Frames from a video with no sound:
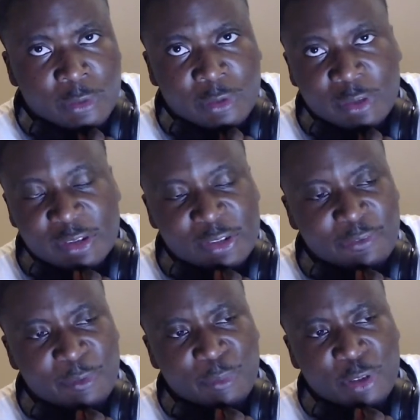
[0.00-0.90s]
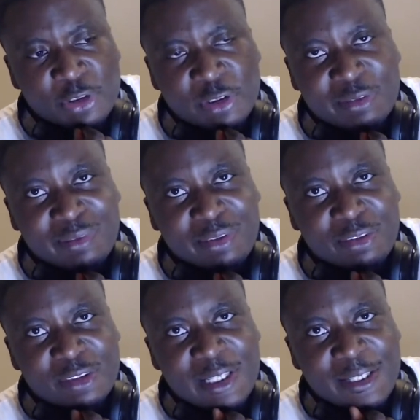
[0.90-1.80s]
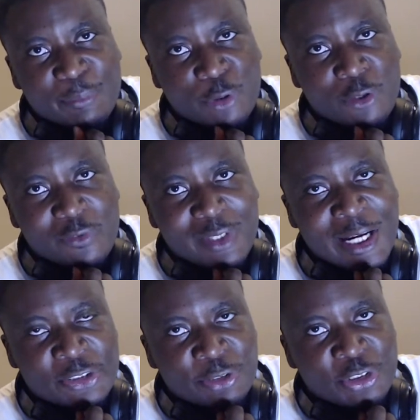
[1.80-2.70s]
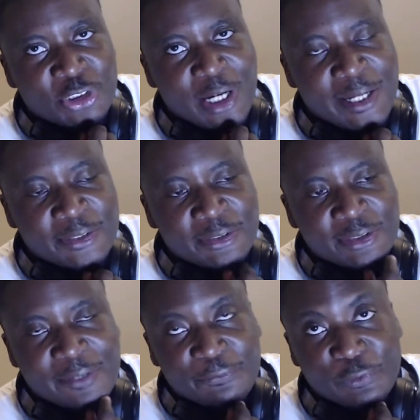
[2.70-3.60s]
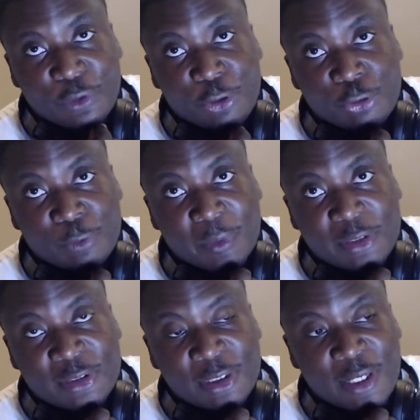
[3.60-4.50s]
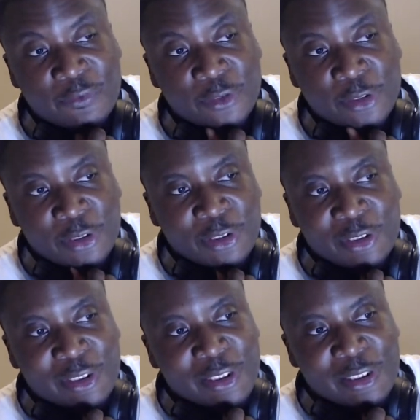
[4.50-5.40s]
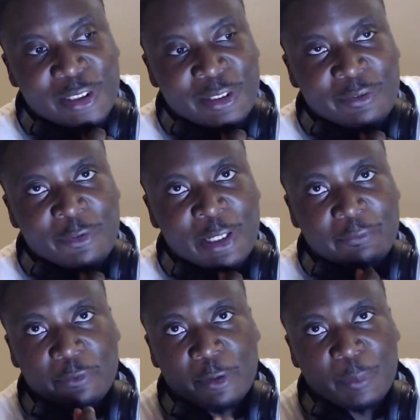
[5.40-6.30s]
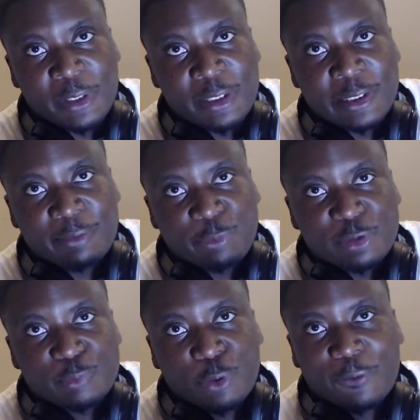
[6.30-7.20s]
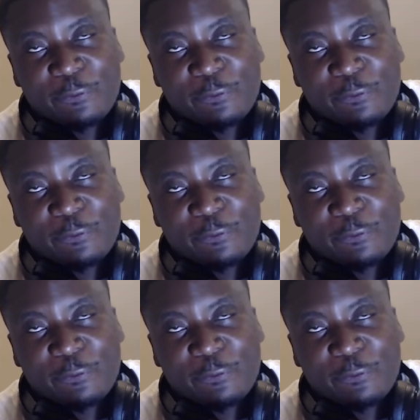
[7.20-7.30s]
There's nothing much. It looks like more of Clash of Titans and 300 mixed together. Like the beginning was more